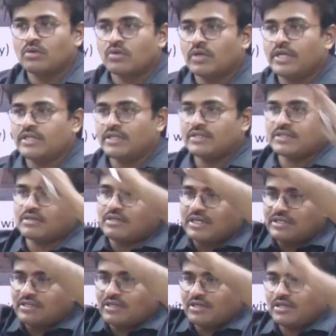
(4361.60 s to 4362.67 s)
Okay, this
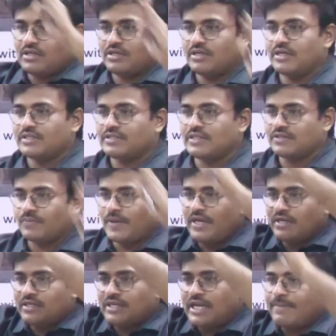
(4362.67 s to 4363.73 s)
structure, it is this way,
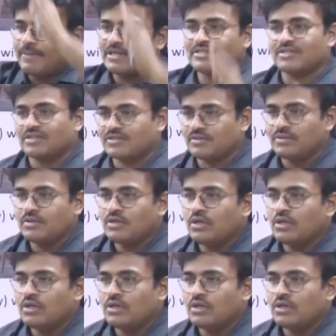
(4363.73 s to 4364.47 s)
tapering structure.